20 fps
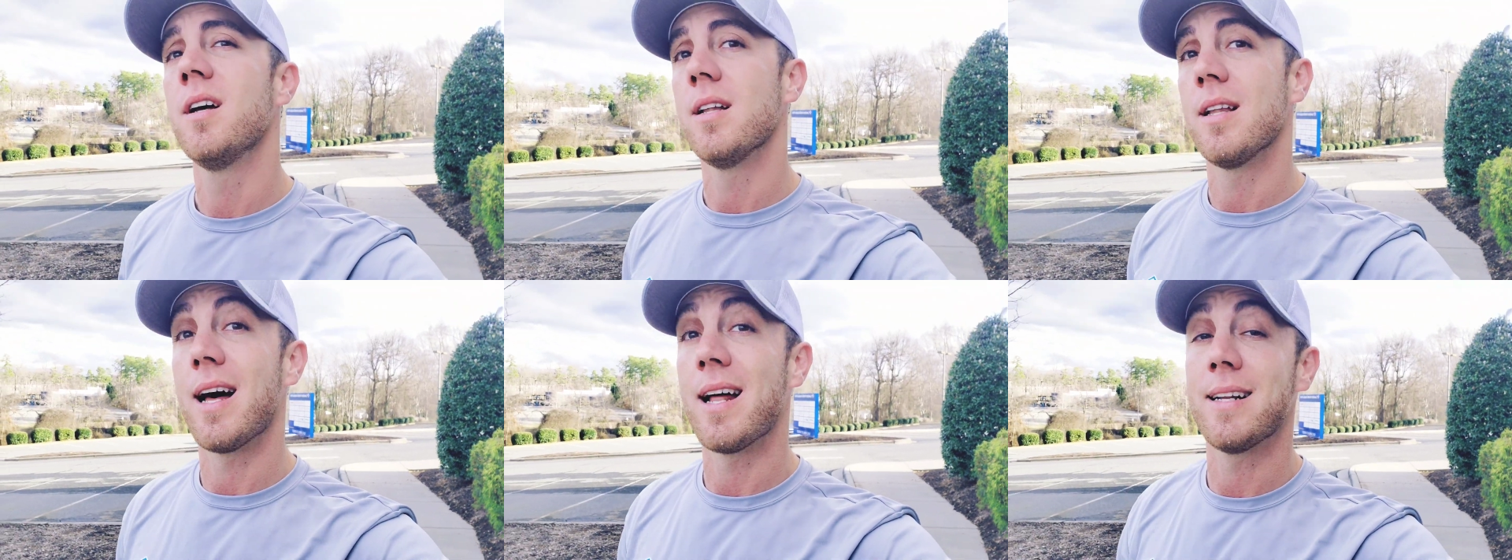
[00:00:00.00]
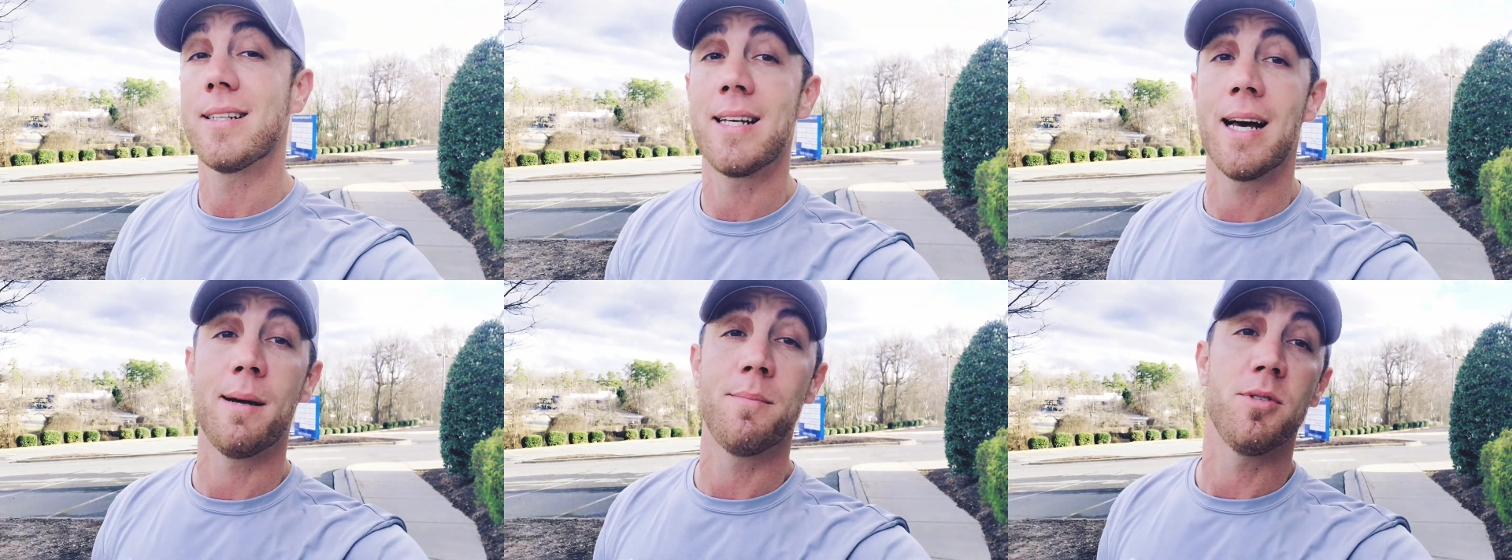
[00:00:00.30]
A lot
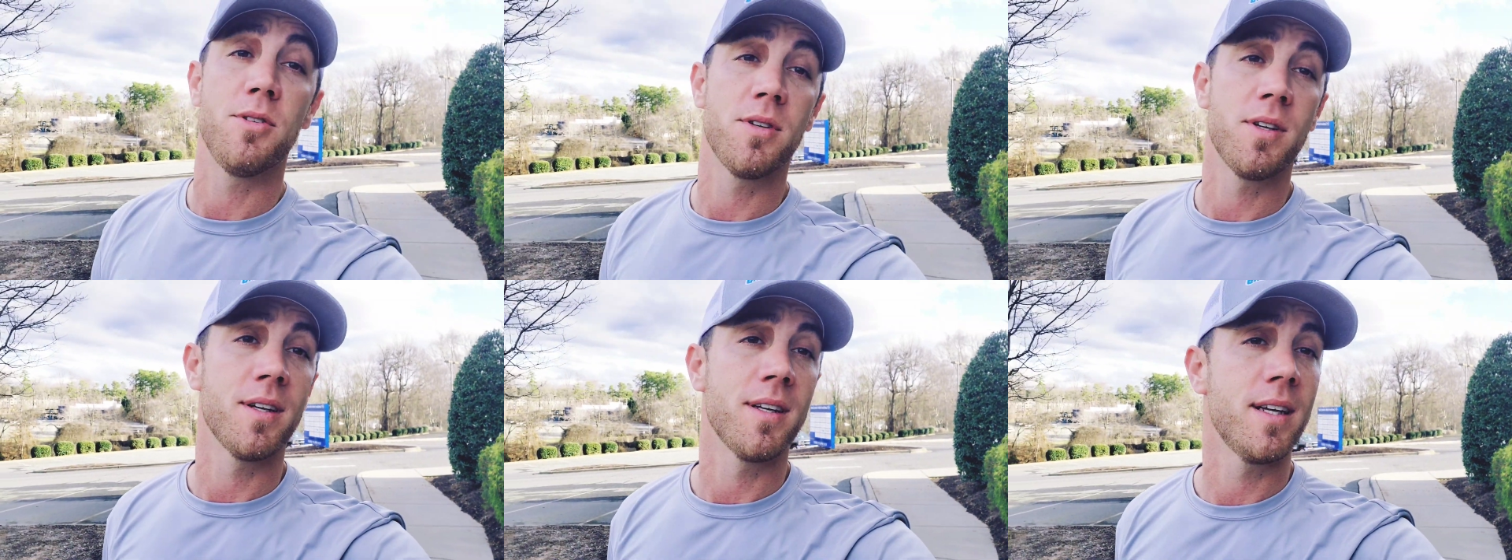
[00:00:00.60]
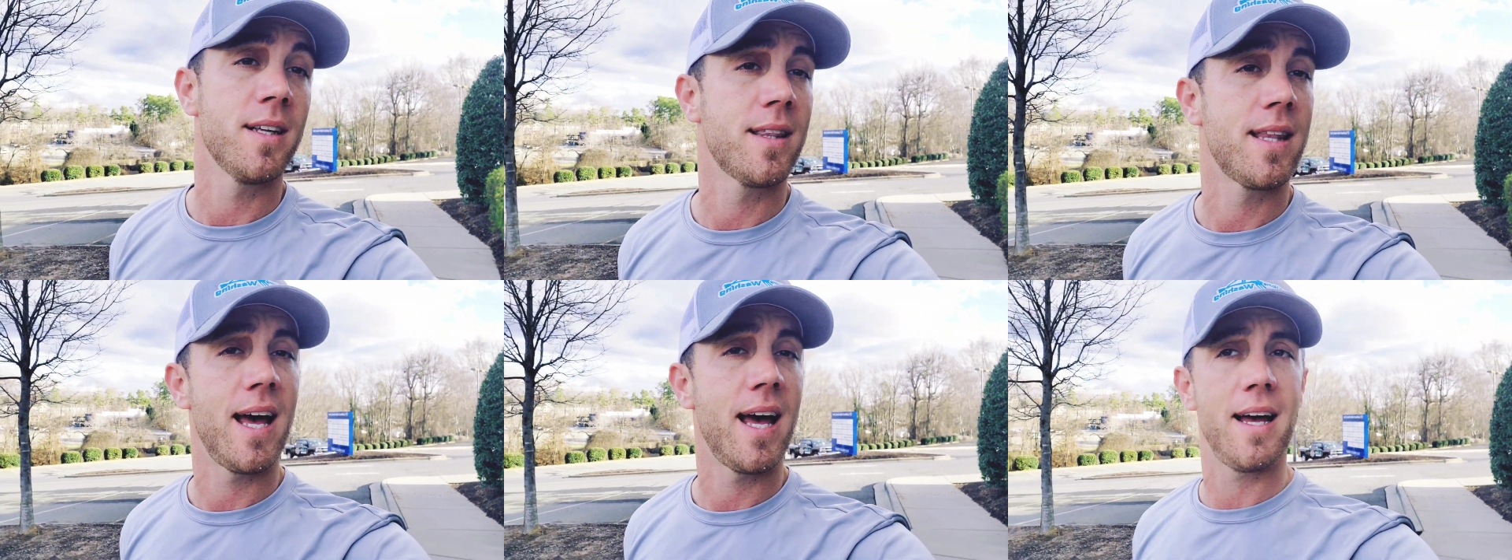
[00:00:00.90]
of times you can
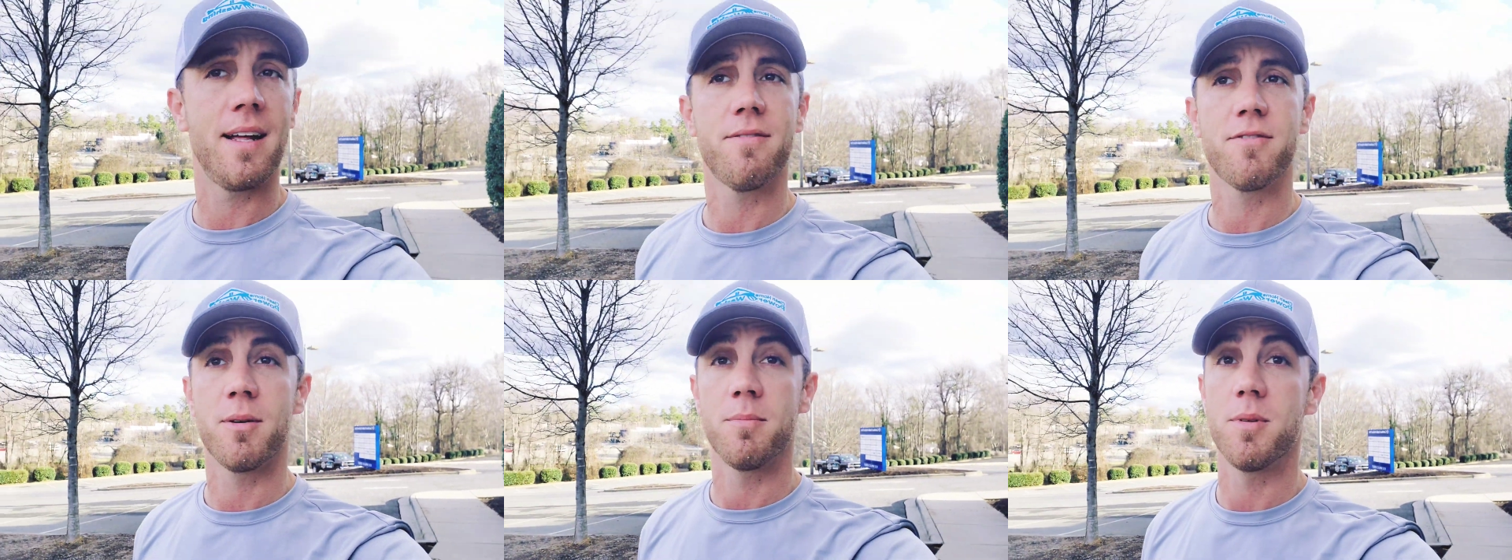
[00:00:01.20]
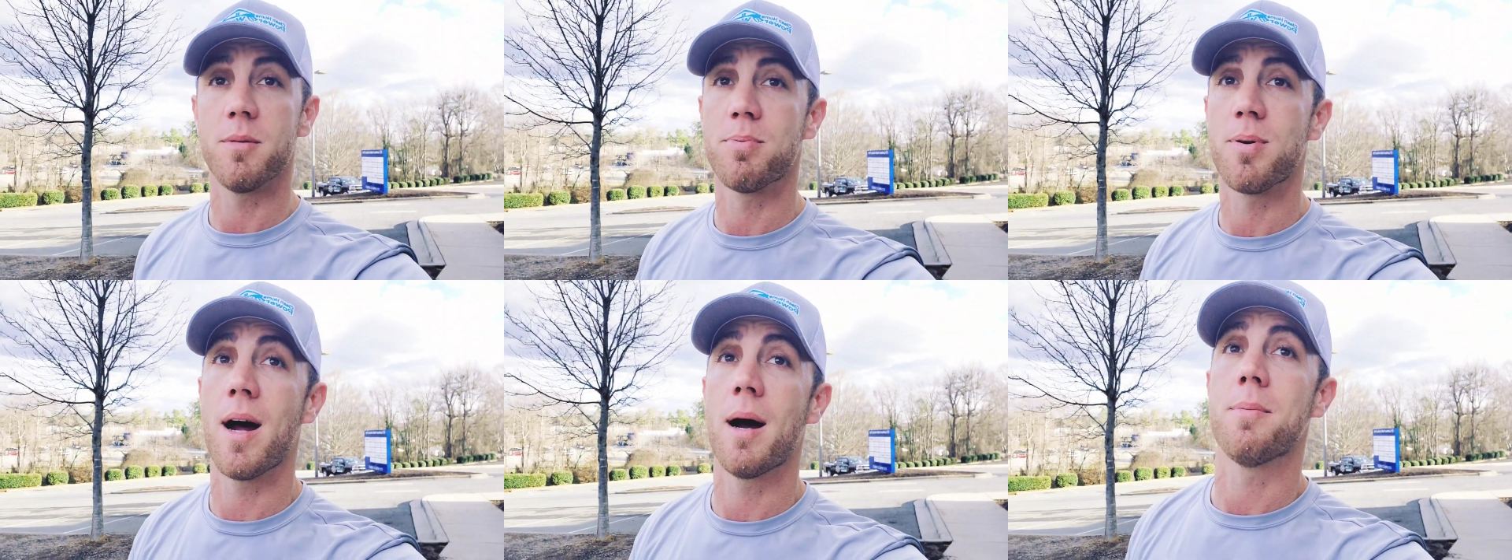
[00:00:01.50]
get that from the
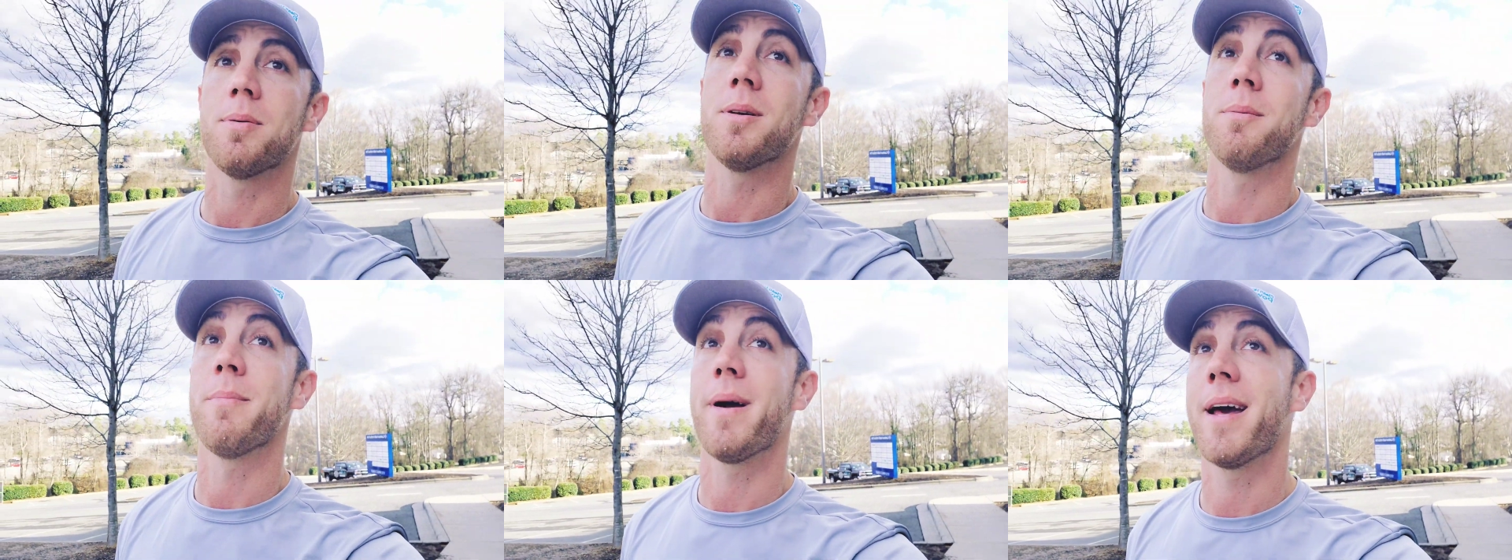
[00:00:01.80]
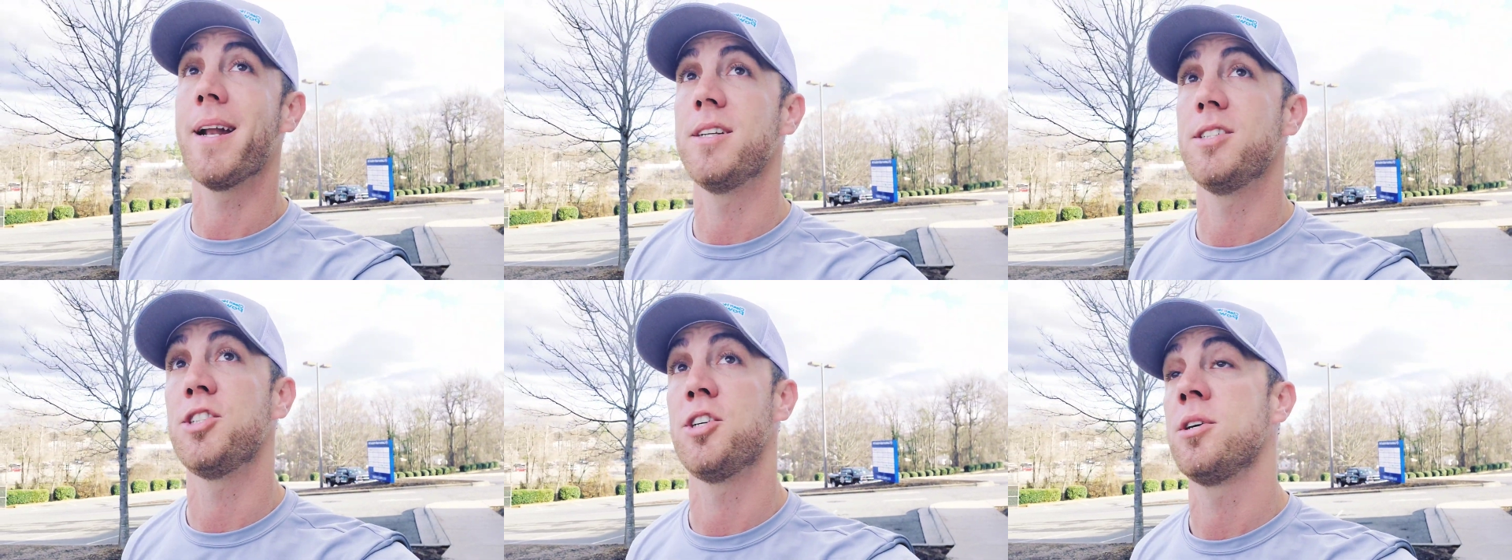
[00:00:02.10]
property
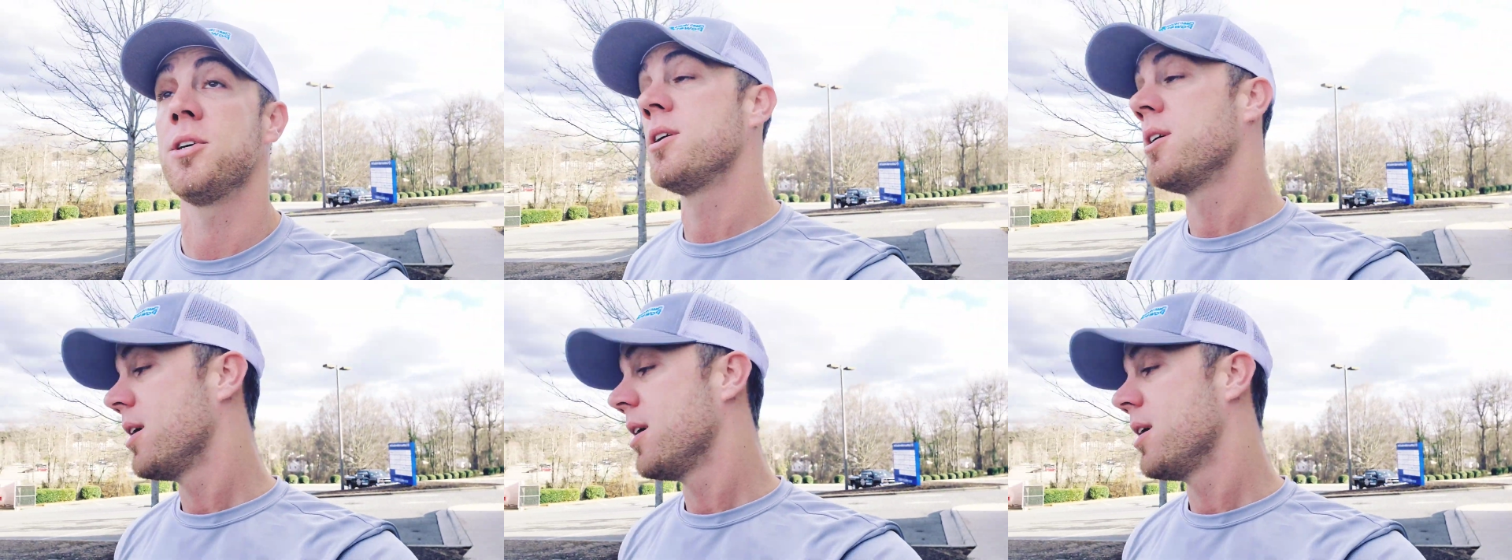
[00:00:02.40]
manager.